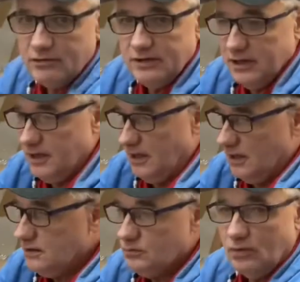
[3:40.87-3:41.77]
here,
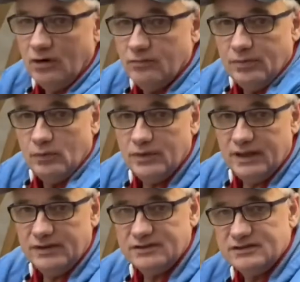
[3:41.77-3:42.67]
what I've built here,
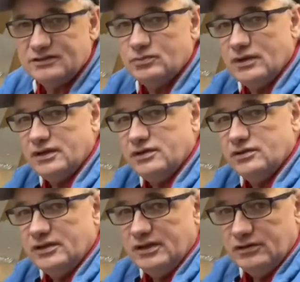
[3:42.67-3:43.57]
this is where
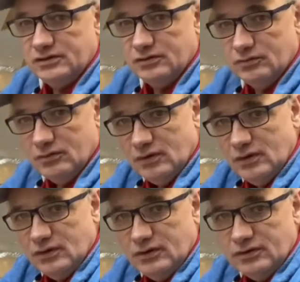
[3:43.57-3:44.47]
the
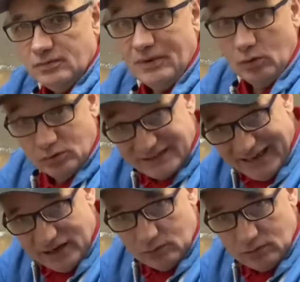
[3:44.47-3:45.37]
metal tank
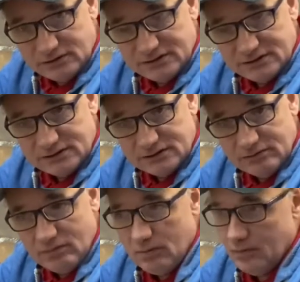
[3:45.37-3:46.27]
was,
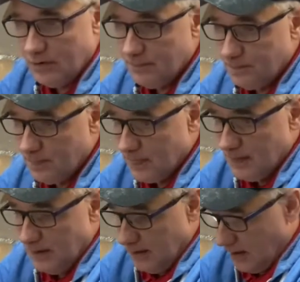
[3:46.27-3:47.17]
remember,
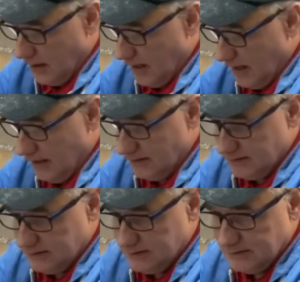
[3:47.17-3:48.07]
and
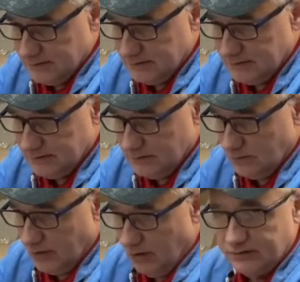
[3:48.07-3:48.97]
where
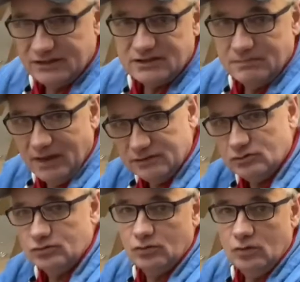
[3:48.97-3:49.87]
I
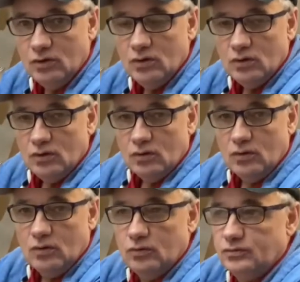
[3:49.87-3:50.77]
dismantled
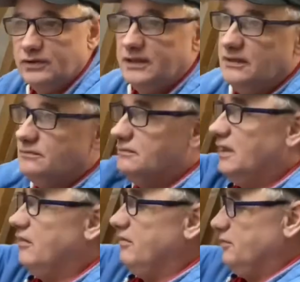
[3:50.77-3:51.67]
all the
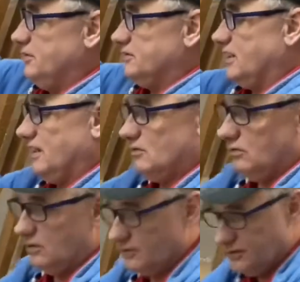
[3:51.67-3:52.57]
area where the tank was.